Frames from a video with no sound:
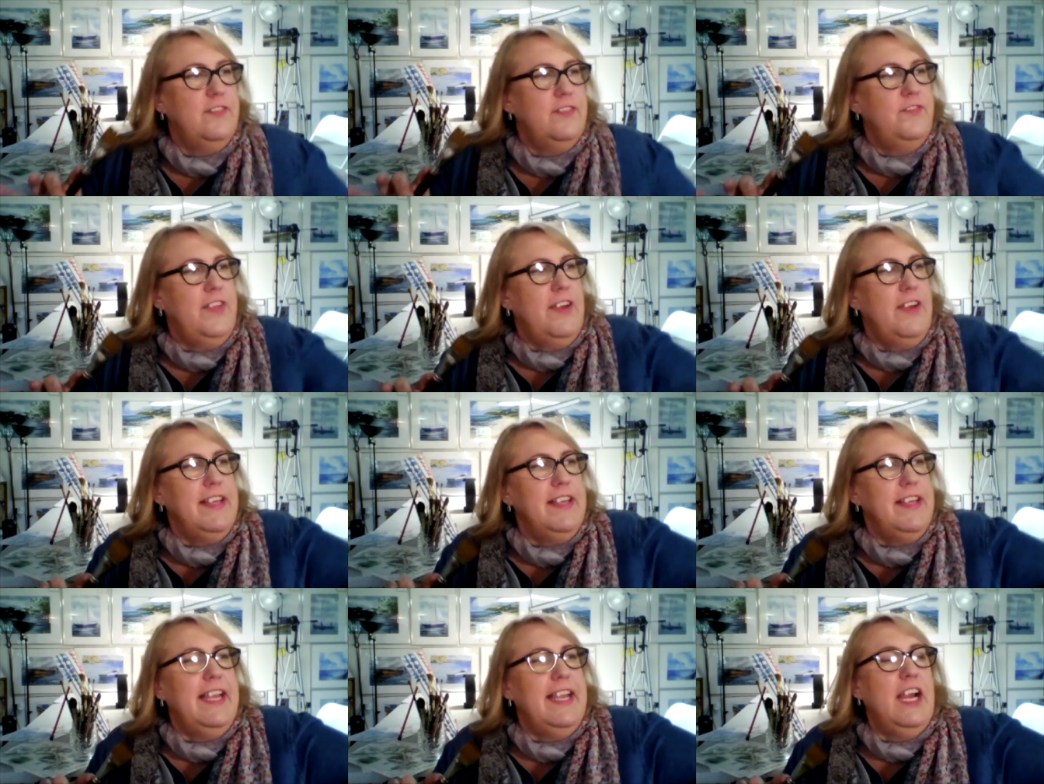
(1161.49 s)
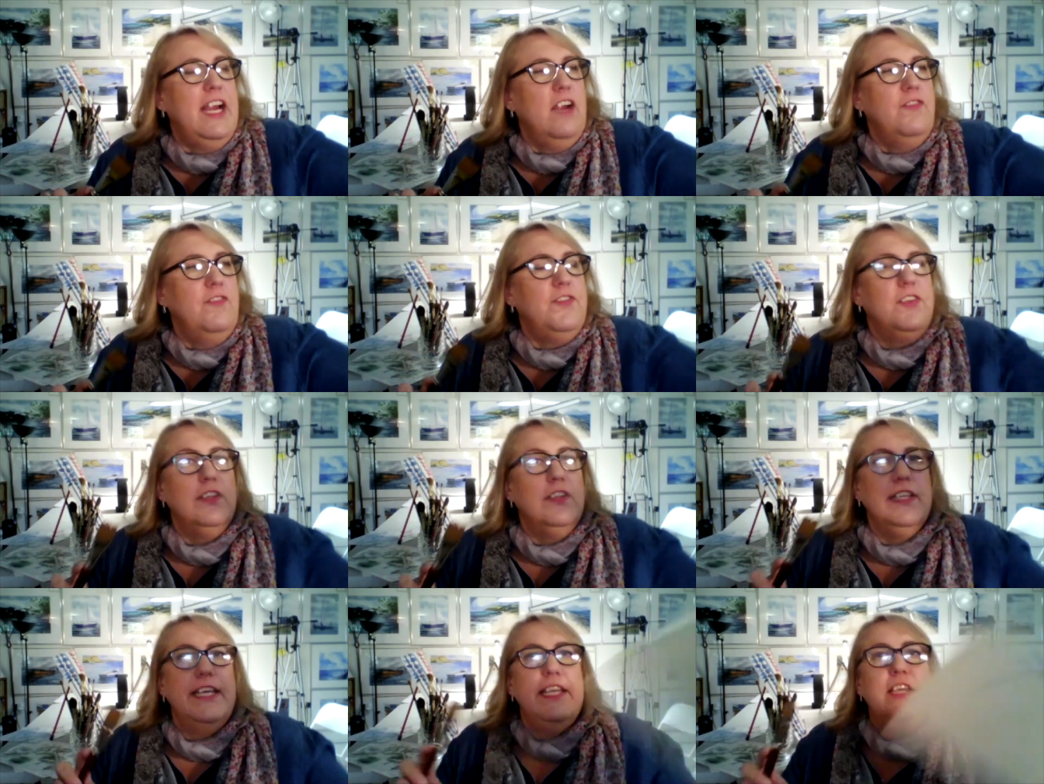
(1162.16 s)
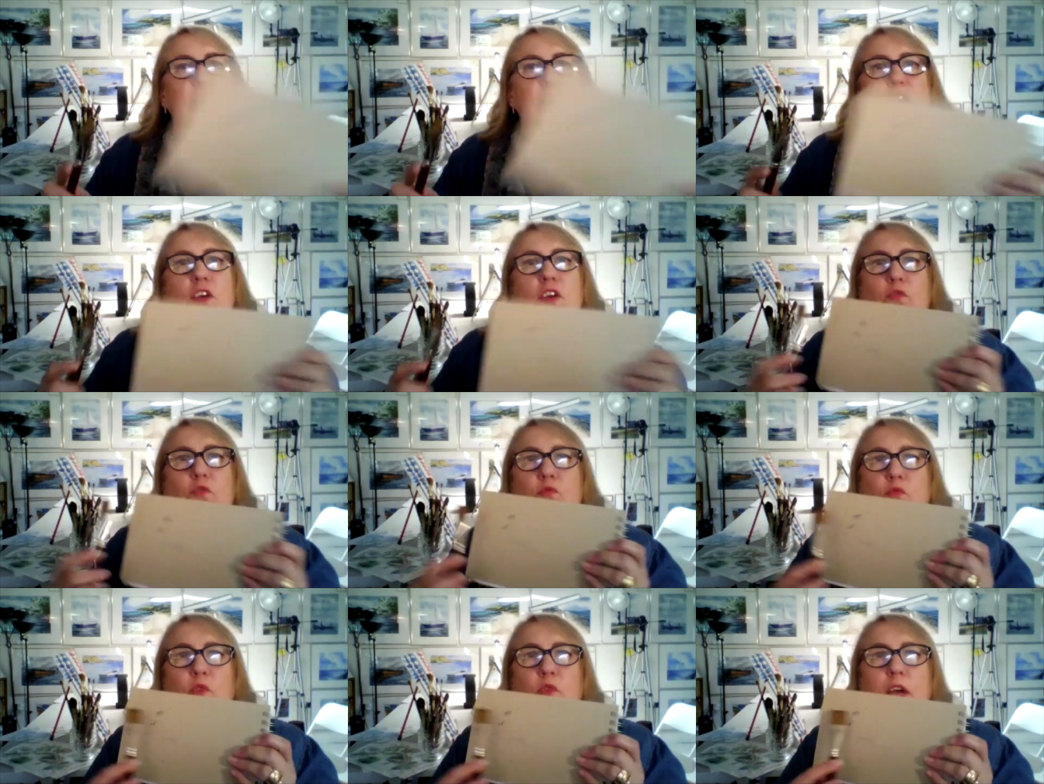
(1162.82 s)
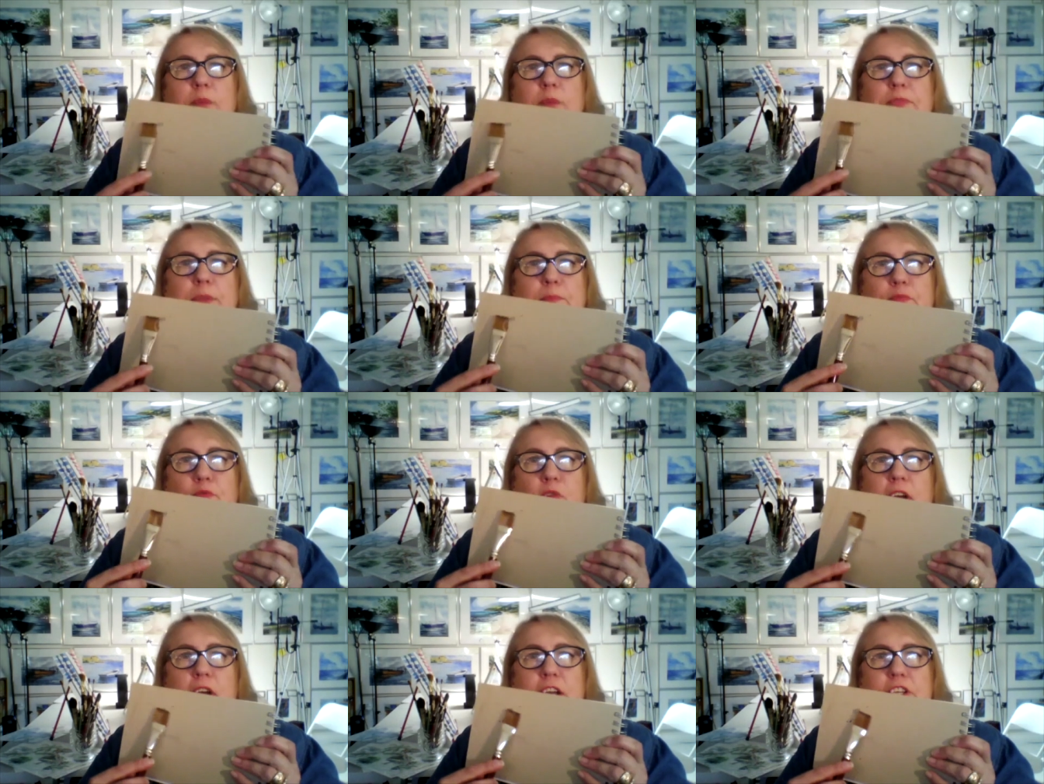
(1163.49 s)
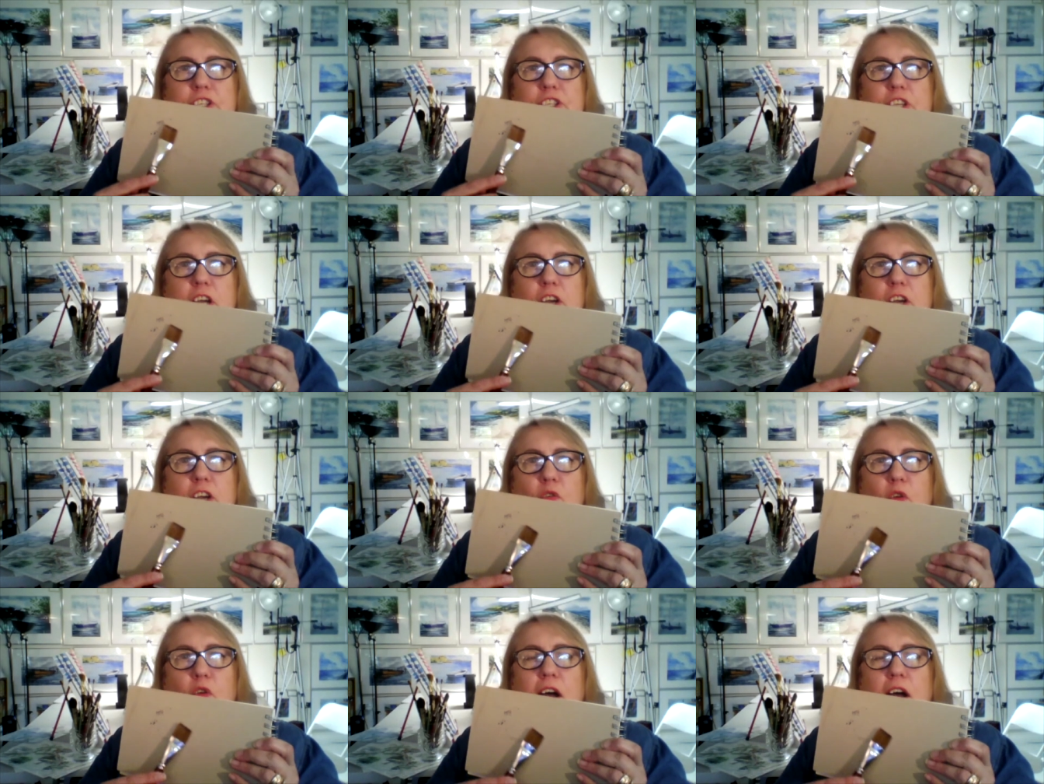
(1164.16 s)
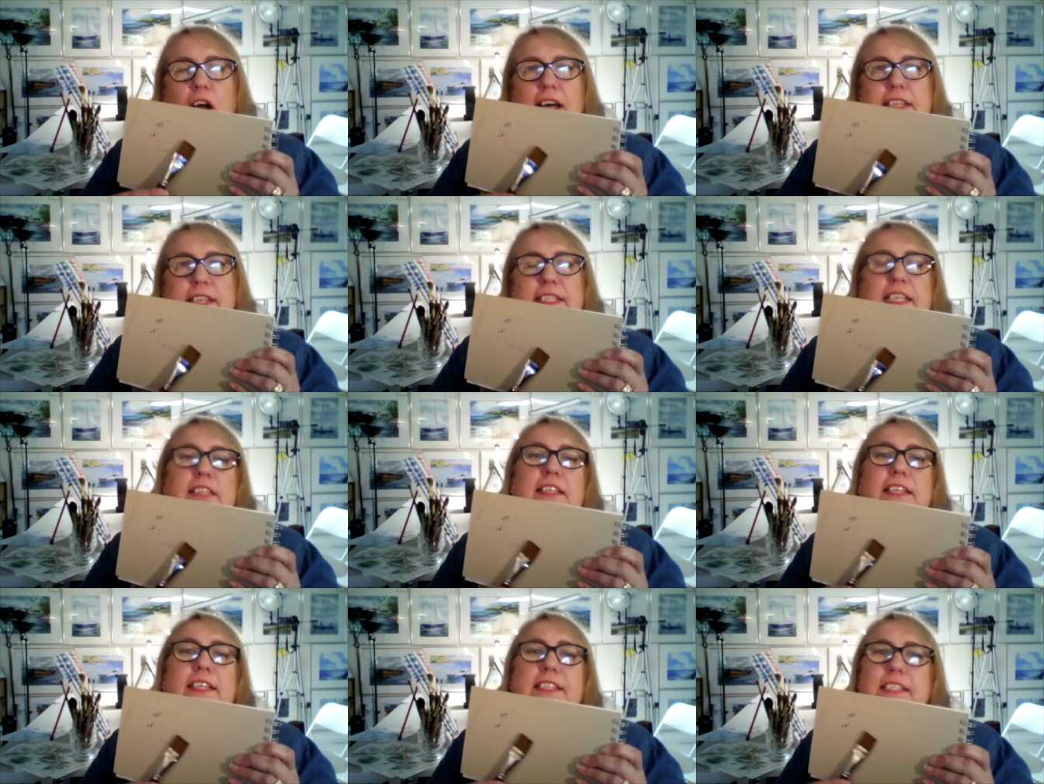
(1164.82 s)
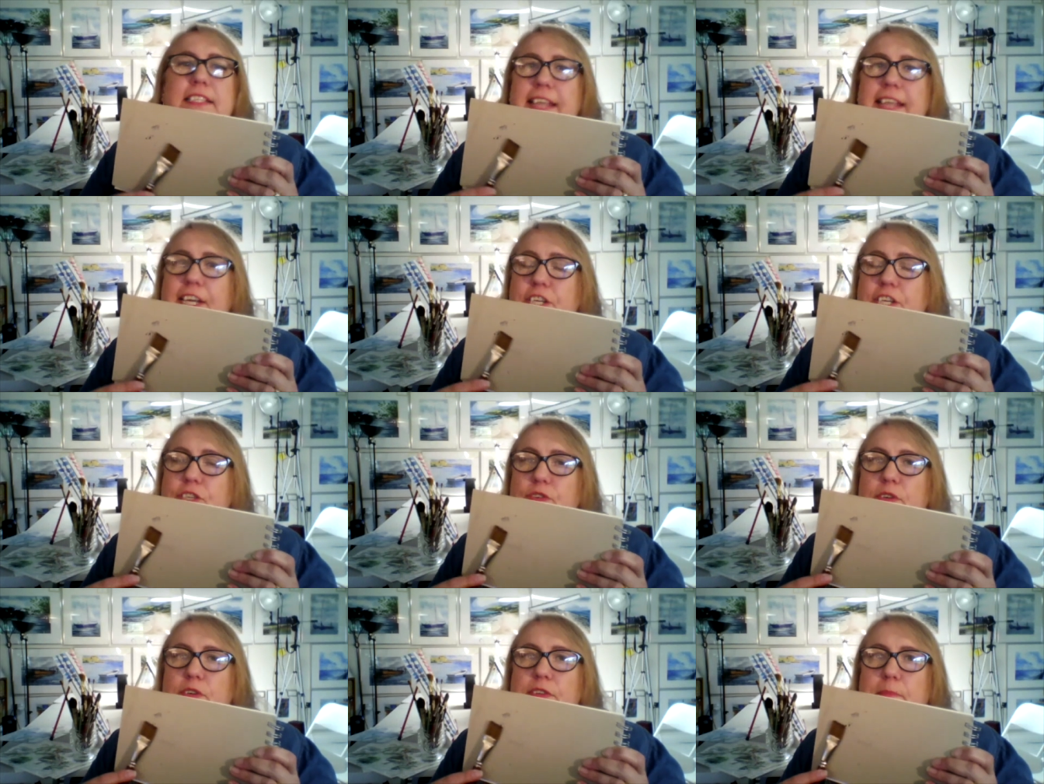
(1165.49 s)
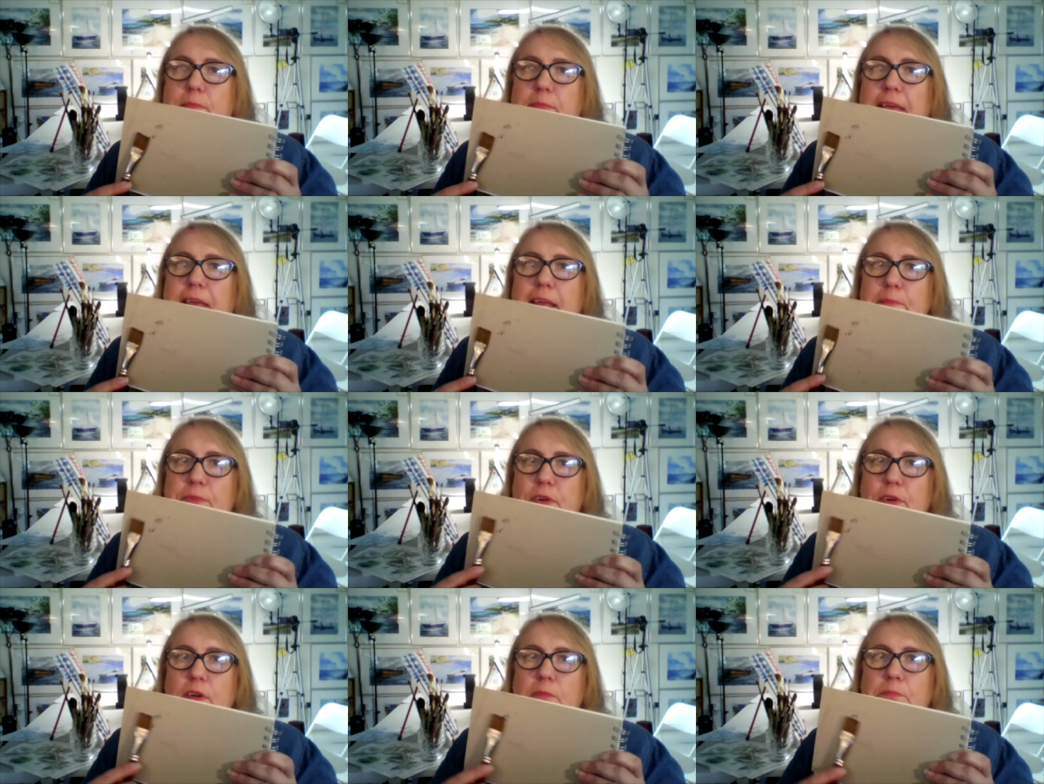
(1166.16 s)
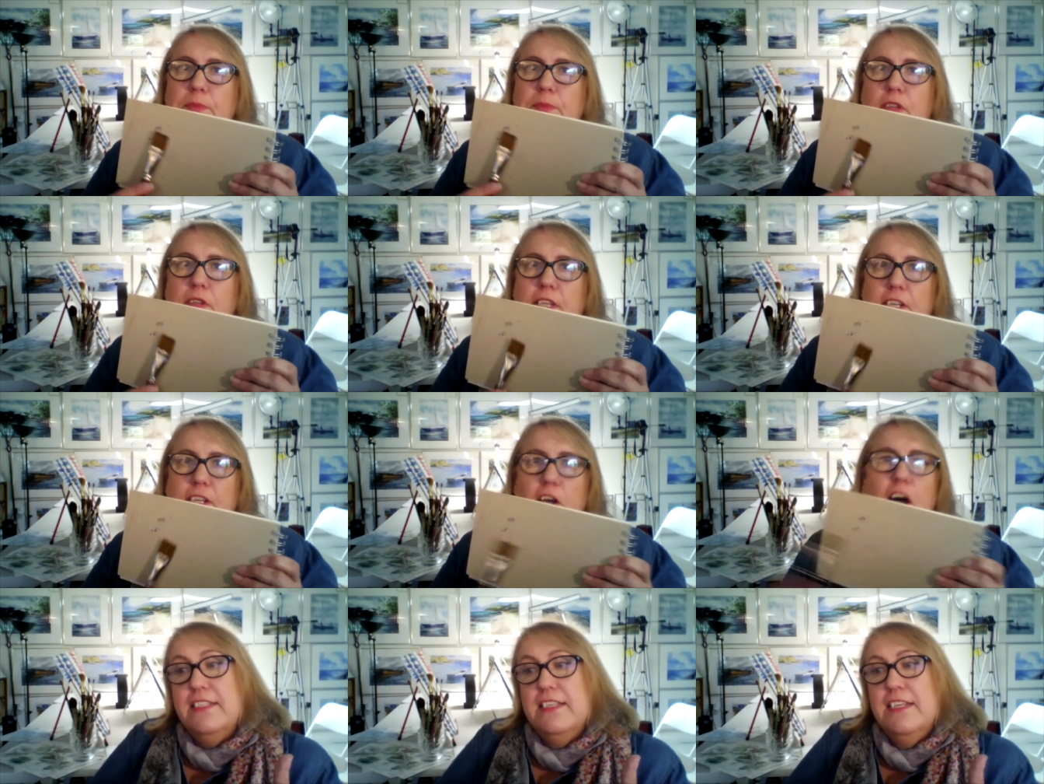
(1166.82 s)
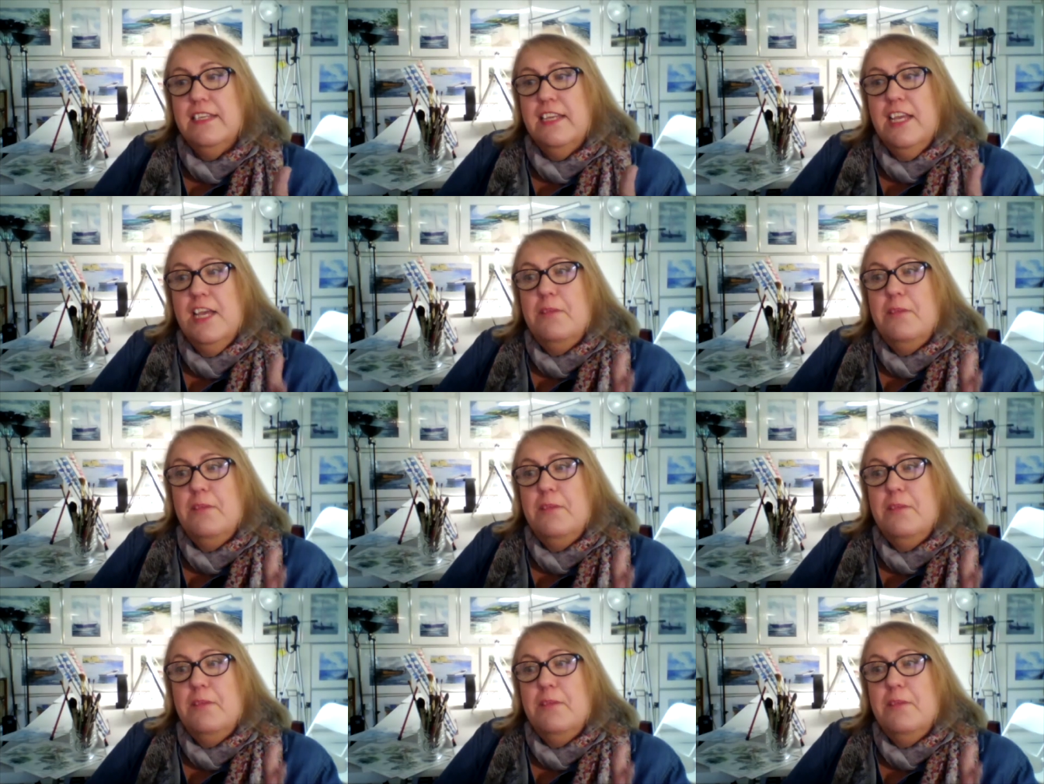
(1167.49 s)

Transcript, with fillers: very carefully rub the brush across and let the texture of the paper pull it off.